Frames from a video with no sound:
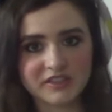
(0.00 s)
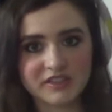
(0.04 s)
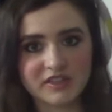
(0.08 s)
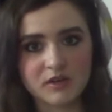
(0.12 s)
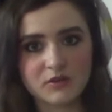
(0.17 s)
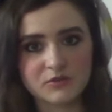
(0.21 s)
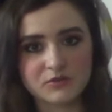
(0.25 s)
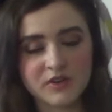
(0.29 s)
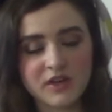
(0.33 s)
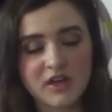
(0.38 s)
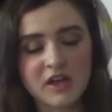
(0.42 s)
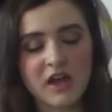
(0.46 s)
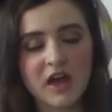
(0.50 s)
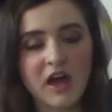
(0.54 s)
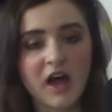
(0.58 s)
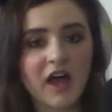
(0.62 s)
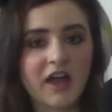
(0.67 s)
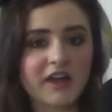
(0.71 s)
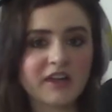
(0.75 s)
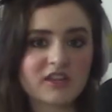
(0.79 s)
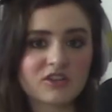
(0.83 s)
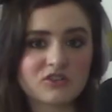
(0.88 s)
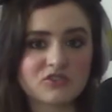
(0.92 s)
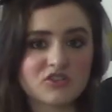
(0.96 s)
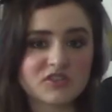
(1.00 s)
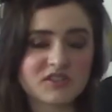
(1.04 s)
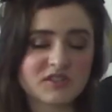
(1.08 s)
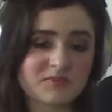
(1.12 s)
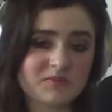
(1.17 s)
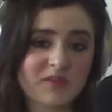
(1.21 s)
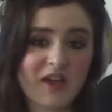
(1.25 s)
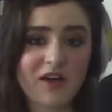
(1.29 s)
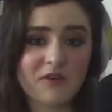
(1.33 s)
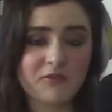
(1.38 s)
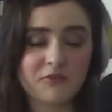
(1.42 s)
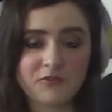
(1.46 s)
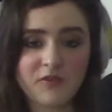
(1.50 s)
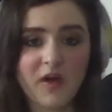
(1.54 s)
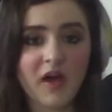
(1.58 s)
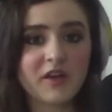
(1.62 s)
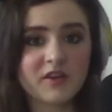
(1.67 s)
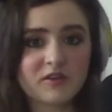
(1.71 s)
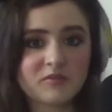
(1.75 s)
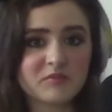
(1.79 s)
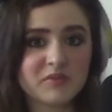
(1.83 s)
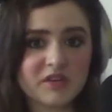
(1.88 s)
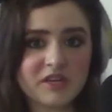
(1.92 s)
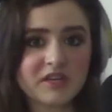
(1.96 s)
of, I can just have
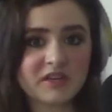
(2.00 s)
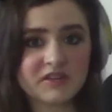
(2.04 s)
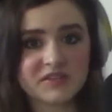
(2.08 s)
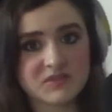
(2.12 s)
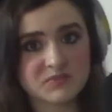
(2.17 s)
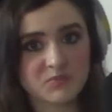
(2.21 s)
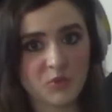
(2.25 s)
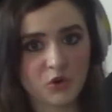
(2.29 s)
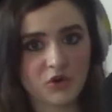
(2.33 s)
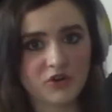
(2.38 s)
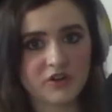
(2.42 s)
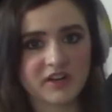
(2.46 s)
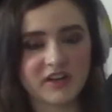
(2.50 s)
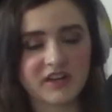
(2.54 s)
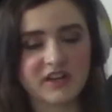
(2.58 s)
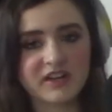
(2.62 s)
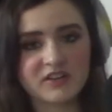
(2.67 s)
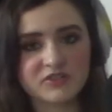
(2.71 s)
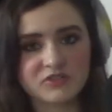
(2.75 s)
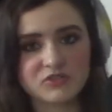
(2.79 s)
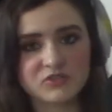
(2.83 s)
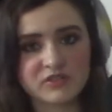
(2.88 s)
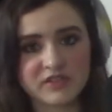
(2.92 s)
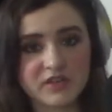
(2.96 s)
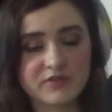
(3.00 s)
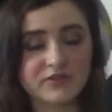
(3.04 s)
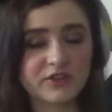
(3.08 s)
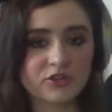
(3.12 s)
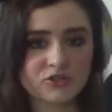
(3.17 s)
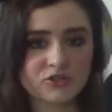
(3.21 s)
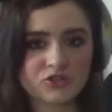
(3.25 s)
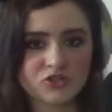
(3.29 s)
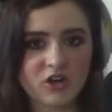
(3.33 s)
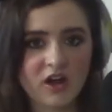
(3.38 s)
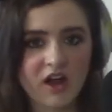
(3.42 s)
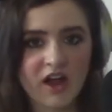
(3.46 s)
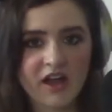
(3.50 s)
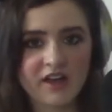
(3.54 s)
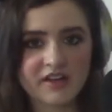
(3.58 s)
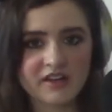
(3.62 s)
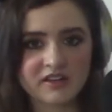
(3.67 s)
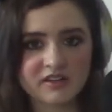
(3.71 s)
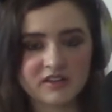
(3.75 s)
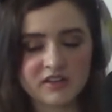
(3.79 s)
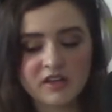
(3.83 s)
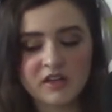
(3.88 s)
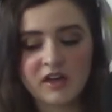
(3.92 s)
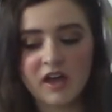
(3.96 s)
fun being sporty and give it a try,
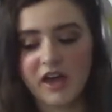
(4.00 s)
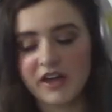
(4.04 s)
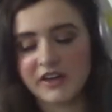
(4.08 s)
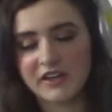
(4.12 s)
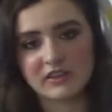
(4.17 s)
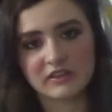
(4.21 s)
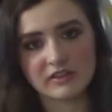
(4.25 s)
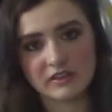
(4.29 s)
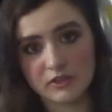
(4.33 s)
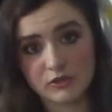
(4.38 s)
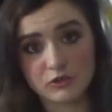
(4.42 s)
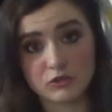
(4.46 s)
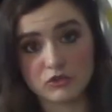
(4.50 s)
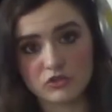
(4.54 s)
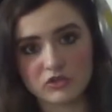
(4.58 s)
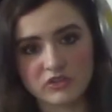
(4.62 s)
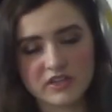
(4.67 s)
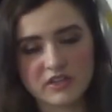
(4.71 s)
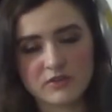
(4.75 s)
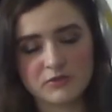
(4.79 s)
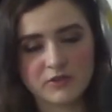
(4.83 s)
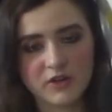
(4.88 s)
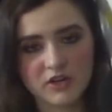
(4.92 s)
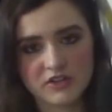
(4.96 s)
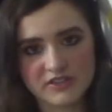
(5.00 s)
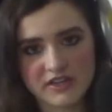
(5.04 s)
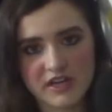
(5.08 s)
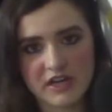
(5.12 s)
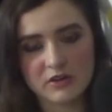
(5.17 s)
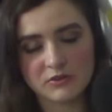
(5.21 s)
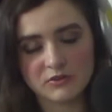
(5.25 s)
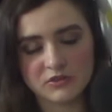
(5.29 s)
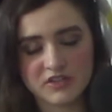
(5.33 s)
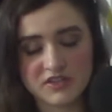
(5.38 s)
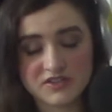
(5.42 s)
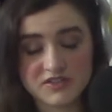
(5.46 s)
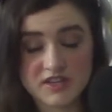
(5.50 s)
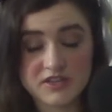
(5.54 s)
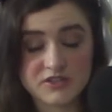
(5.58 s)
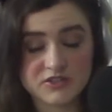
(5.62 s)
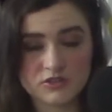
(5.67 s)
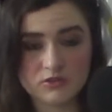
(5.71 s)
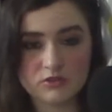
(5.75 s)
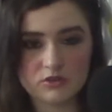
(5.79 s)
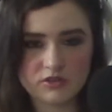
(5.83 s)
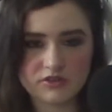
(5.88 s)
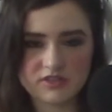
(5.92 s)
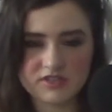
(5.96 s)
and I can literally fall down, because I
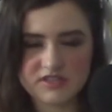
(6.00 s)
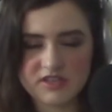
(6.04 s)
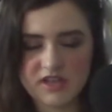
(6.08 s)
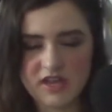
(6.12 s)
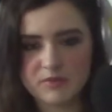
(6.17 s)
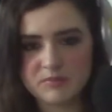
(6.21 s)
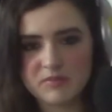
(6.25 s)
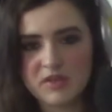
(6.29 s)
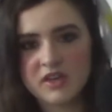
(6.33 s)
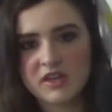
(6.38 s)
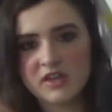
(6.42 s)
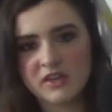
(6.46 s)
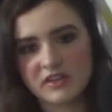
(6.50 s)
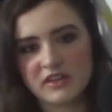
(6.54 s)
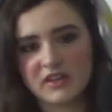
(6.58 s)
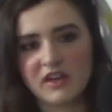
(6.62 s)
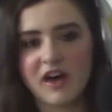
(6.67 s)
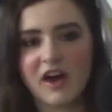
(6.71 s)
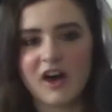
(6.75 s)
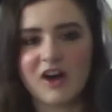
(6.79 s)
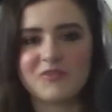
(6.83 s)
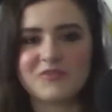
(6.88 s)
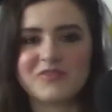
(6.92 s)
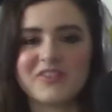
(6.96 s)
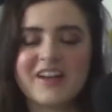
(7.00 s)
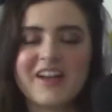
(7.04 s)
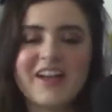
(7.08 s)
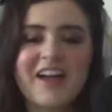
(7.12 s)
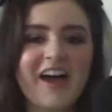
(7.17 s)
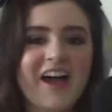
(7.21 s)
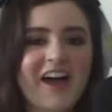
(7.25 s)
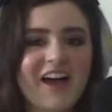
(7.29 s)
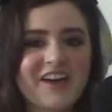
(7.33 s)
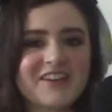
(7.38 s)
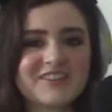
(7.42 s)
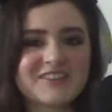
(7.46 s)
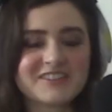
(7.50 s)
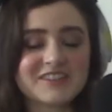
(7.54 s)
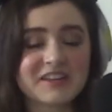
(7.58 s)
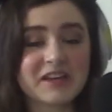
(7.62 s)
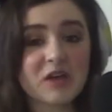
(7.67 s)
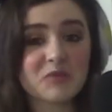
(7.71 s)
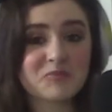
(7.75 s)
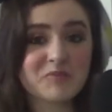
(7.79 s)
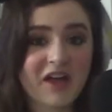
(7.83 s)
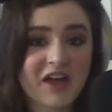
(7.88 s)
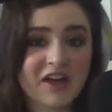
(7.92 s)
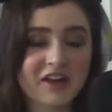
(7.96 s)
do all the time, and
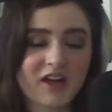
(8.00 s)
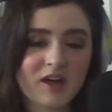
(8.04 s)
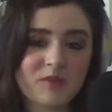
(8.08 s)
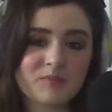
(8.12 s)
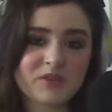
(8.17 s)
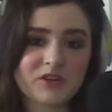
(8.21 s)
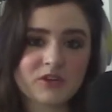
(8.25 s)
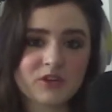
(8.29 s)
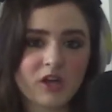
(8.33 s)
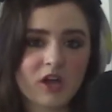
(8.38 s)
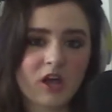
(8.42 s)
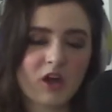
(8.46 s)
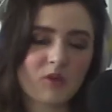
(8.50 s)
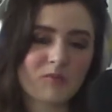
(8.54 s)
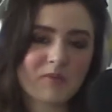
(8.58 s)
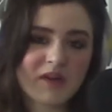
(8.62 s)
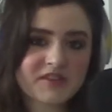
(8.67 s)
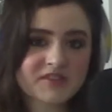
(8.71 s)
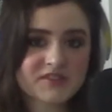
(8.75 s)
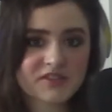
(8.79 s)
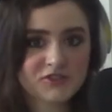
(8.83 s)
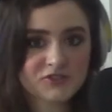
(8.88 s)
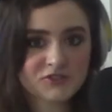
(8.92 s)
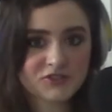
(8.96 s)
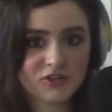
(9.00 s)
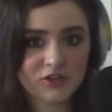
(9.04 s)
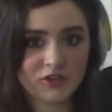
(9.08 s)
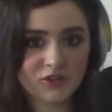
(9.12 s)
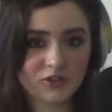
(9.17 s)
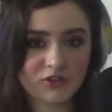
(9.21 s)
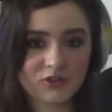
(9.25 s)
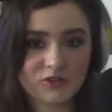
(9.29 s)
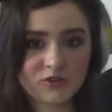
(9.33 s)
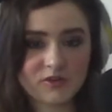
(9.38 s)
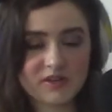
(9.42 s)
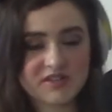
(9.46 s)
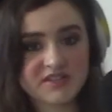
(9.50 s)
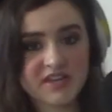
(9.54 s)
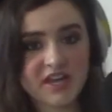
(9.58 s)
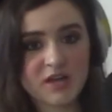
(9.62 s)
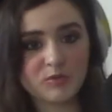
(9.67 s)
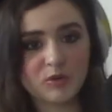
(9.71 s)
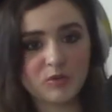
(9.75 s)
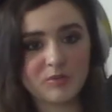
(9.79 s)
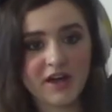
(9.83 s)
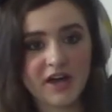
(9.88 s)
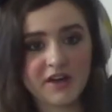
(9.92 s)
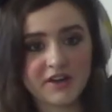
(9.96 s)
get back up and go. My sister, who is
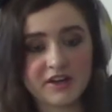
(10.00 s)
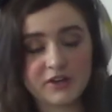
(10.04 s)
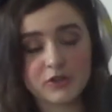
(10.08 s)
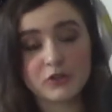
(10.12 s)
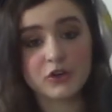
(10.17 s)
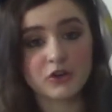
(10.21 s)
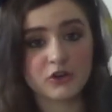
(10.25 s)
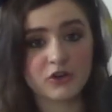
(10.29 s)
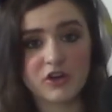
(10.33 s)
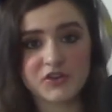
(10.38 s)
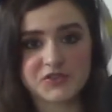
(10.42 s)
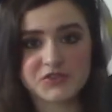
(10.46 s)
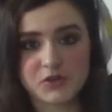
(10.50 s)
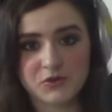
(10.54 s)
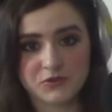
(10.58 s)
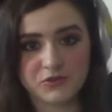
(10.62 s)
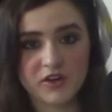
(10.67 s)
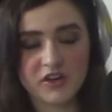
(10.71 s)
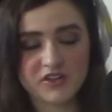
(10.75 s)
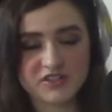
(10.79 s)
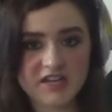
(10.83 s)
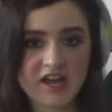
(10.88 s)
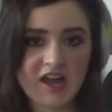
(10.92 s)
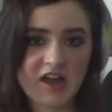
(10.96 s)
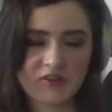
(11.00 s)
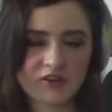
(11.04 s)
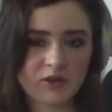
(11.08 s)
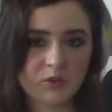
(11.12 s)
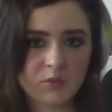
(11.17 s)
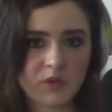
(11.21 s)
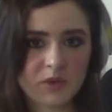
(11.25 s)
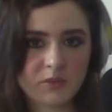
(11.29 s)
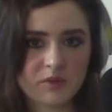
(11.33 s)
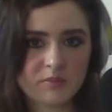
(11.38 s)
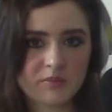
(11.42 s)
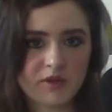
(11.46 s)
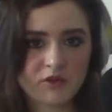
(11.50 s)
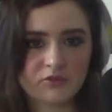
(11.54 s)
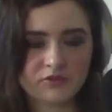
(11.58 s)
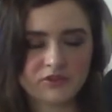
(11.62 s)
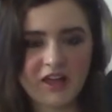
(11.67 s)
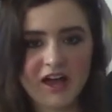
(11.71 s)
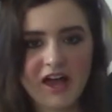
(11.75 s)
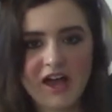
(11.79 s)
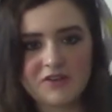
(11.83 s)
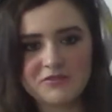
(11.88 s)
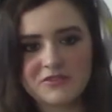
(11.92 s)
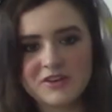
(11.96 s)
able-bodied, could also fall down, and we would both
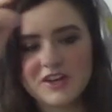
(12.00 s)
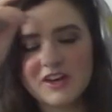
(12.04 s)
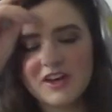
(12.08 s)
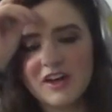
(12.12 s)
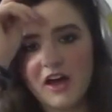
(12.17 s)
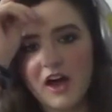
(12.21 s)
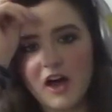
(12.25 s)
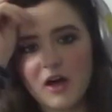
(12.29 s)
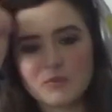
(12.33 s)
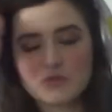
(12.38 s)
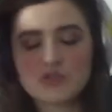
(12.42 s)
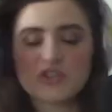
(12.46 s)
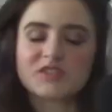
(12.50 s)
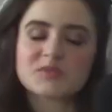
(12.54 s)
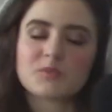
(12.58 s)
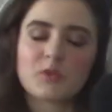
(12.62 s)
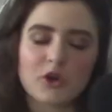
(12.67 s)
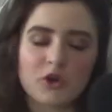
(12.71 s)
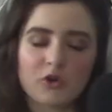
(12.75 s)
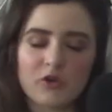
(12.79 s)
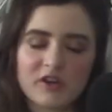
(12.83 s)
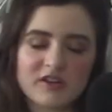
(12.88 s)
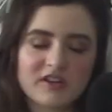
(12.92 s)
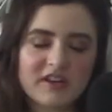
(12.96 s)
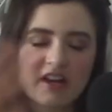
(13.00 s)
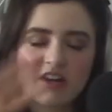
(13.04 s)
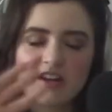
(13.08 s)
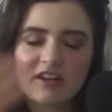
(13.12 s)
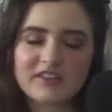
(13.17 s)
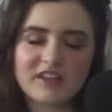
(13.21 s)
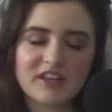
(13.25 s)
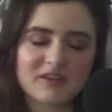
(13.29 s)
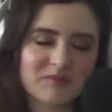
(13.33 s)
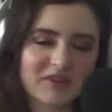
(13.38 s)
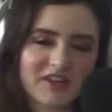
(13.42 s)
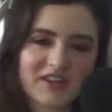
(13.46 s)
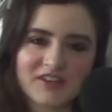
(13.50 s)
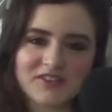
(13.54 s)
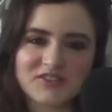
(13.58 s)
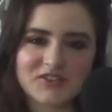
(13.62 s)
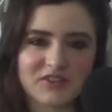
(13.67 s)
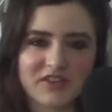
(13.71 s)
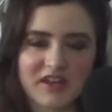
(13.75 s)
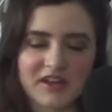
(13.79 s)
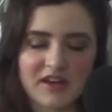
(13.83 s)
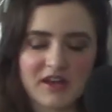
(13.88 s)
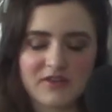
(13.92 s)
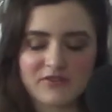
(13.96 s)
laugh. She's more coordinated than me, so
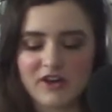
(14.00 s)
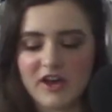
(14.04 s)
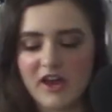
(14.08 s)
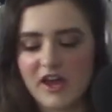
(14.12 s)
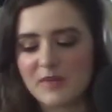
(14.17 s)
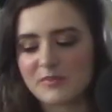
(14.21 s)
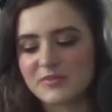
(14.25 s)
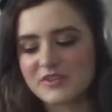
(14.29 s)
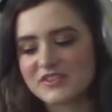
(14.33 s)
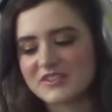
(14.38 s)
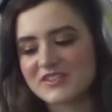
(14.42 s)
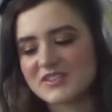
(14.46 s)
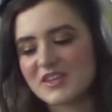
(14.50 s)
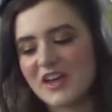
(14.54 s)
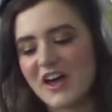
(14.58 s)
that never happens.